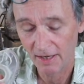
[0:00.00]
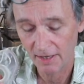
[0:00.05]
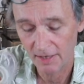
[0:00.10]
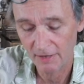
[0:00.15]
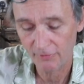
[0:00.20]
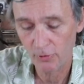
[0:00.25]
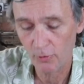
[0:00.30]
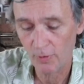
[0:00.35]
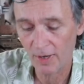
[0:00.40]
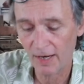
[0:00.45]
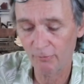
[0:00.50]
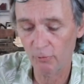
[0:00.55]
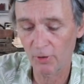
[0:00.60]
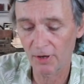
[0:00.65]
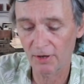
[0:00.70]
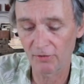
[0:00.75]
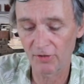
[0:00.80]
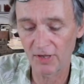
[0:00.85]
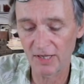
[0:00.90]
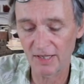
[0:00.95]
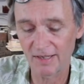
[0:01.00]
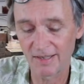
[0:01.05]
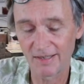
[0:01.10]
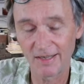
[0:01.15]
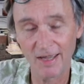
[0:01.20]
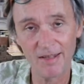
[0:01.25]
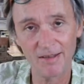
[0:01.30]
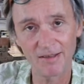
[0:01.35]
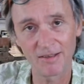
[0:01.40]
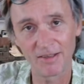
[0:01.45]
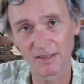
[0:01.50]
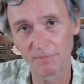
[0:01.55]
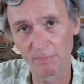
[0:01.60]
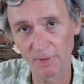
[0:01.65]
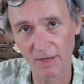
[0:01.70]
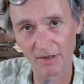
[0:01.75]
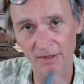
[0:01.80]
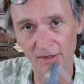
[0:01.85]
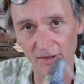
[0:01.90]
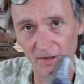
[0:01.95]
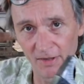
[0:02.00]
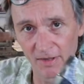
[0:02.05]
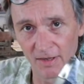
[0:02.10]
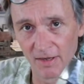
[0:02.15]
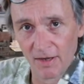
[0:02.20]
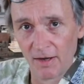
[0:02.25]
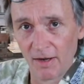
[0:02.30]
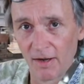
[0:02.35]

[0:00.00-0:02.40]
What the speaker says: And if you have one of these desk dispensers,